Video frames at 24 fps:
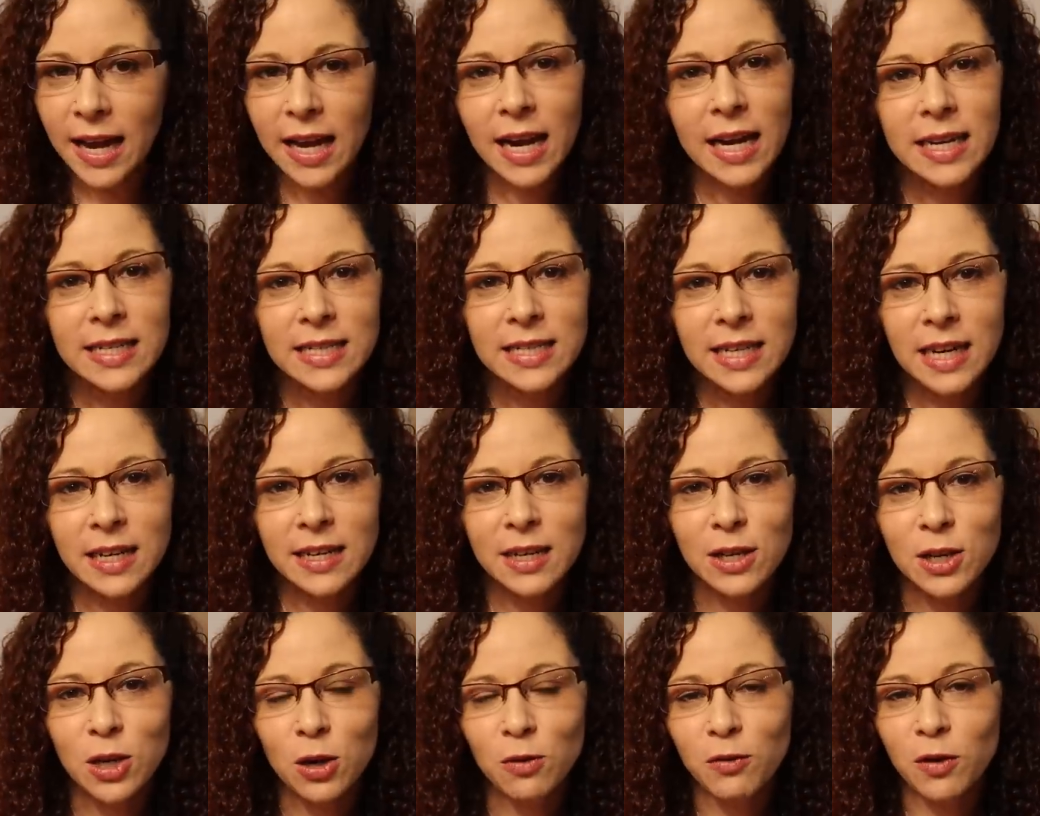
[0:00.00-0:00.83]
I got done
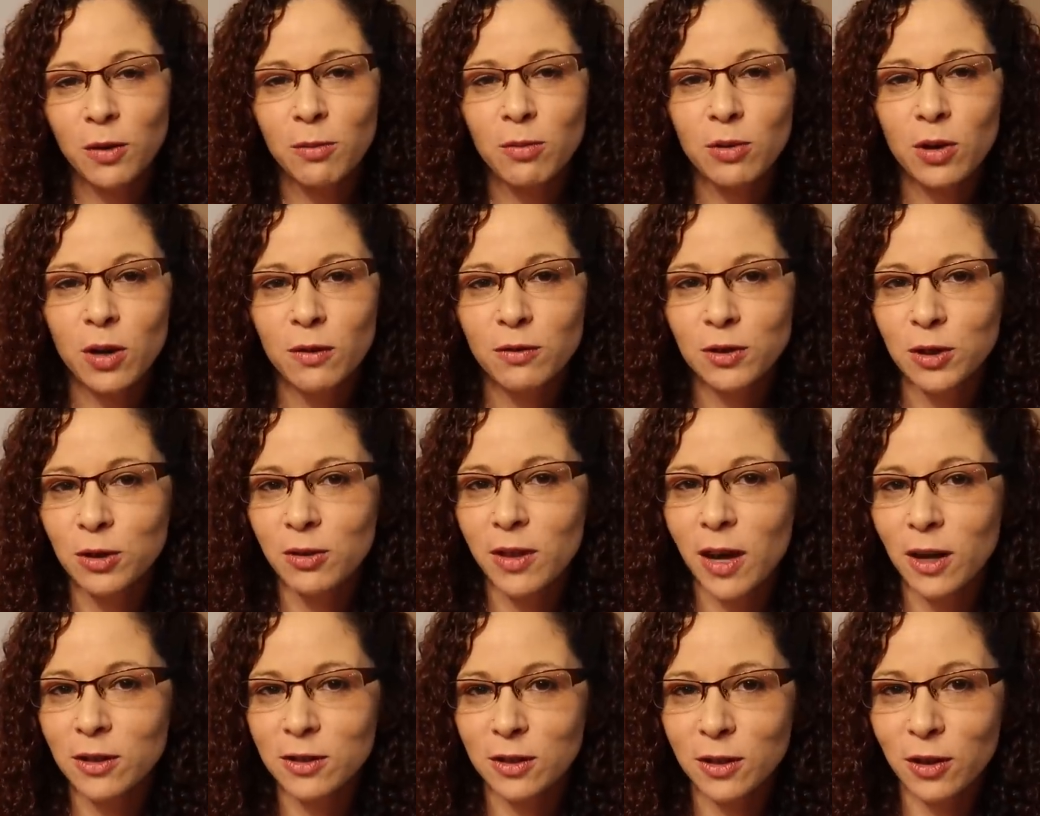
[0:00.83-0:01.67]
in November of two
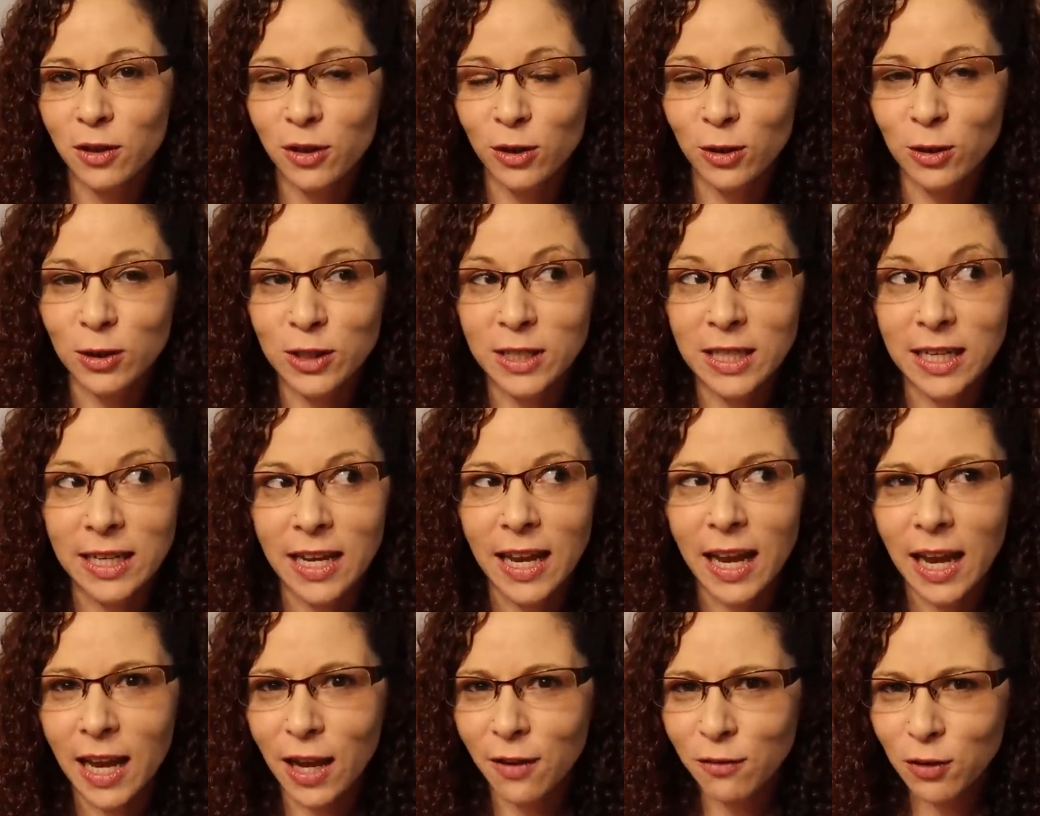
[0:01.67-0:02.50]
thousand thirteen.
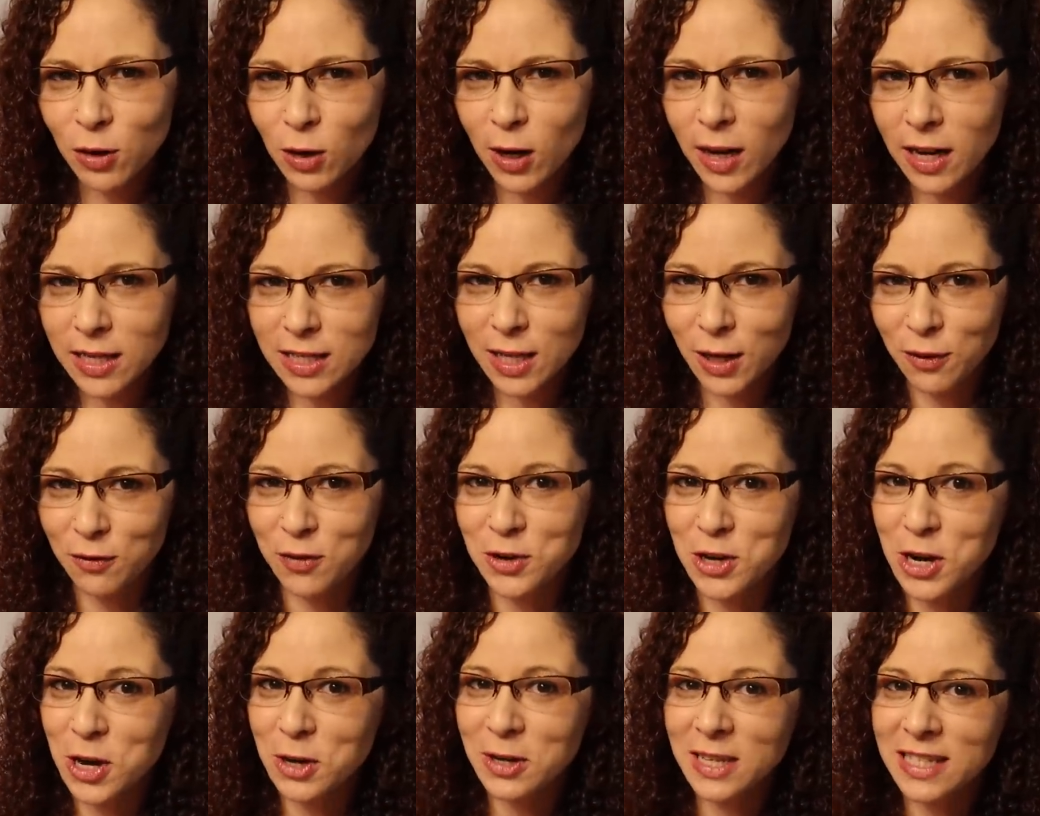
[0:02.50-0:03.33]
If you guys have
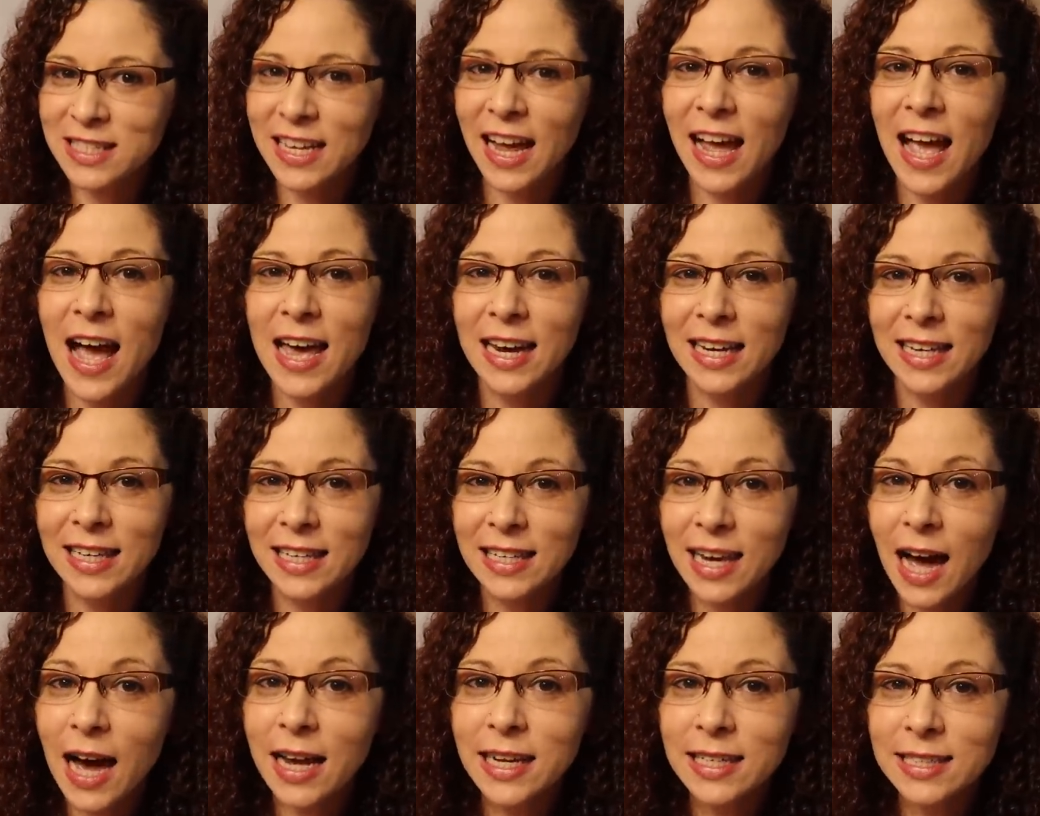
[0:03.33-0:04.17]
noticed, I had a
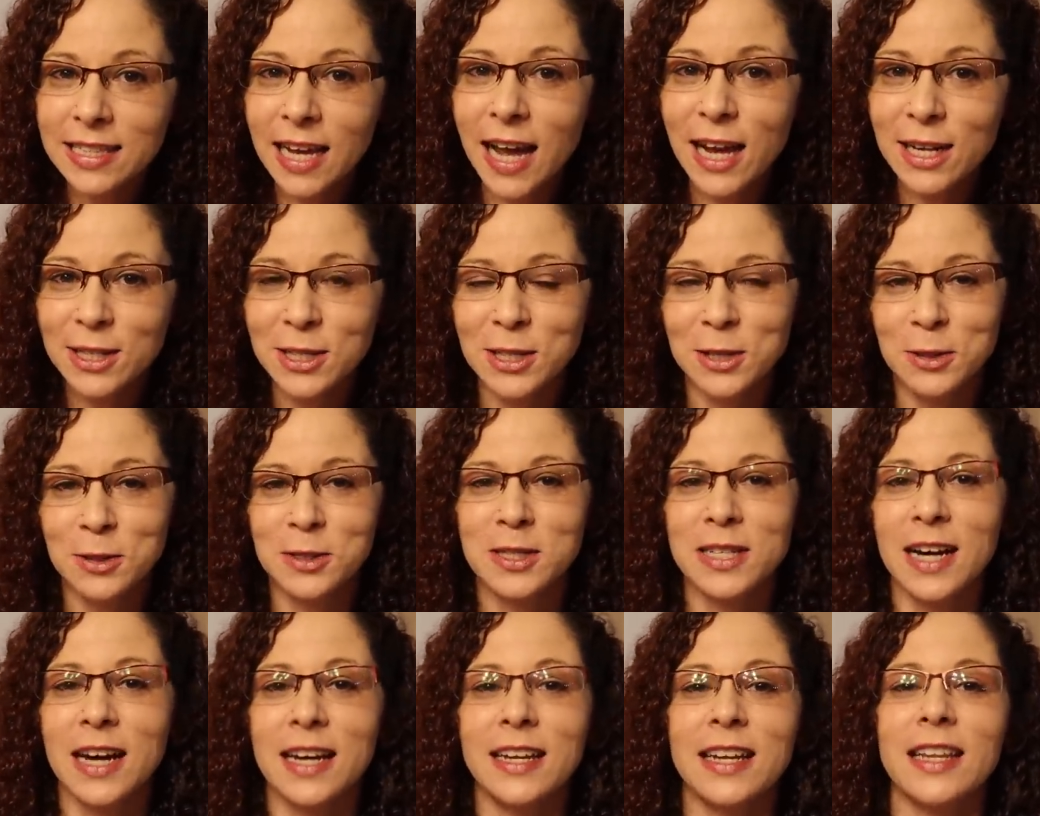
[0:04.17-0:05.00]
lot of tattoos
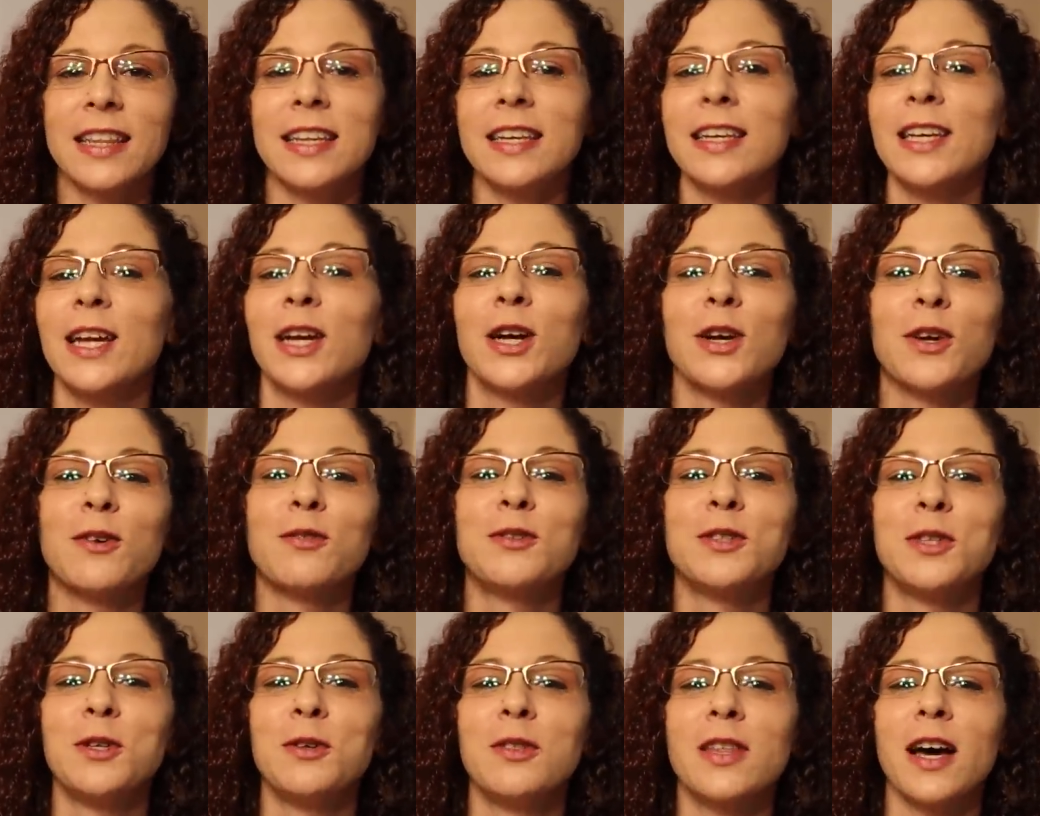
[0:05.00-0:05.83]
done in the year
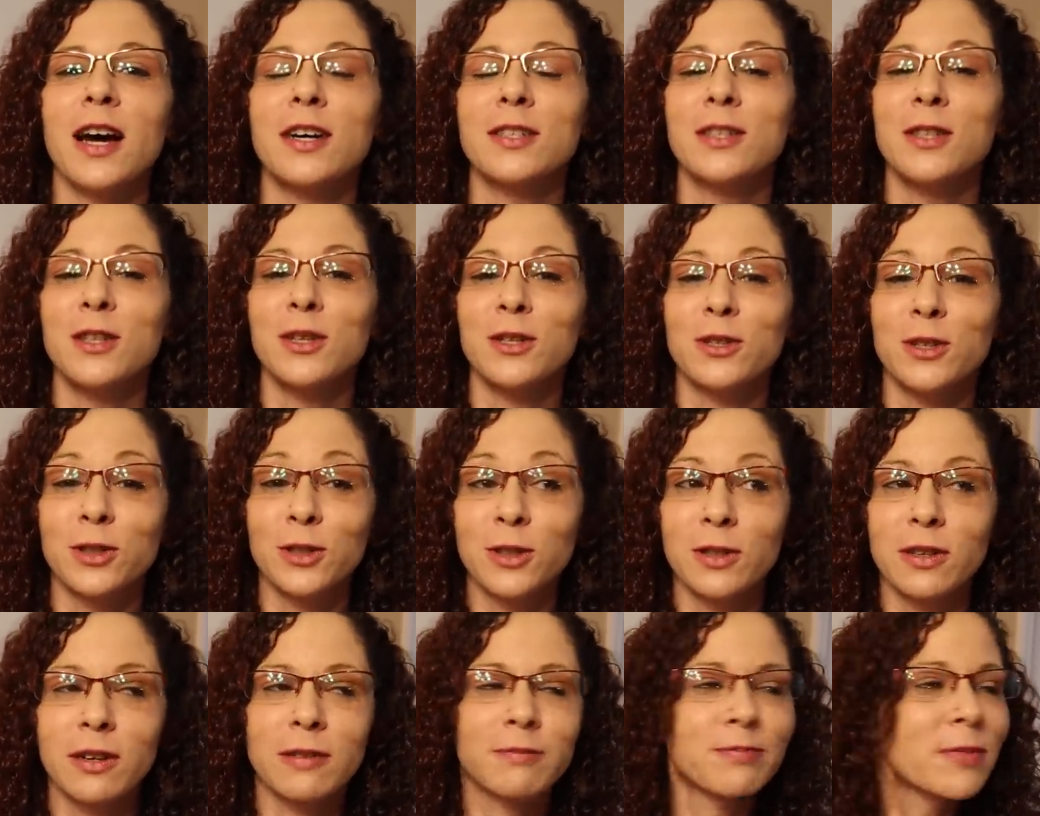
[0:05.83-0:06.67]
of two thousand
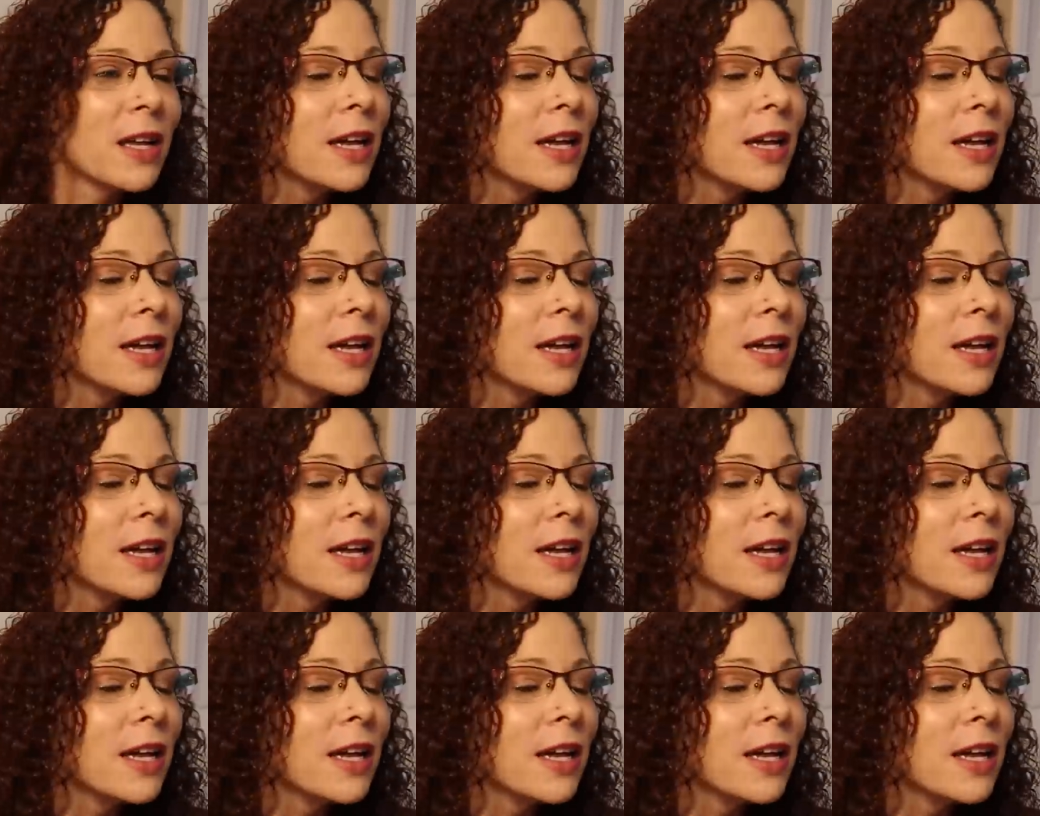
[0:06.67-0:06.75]
thirteen.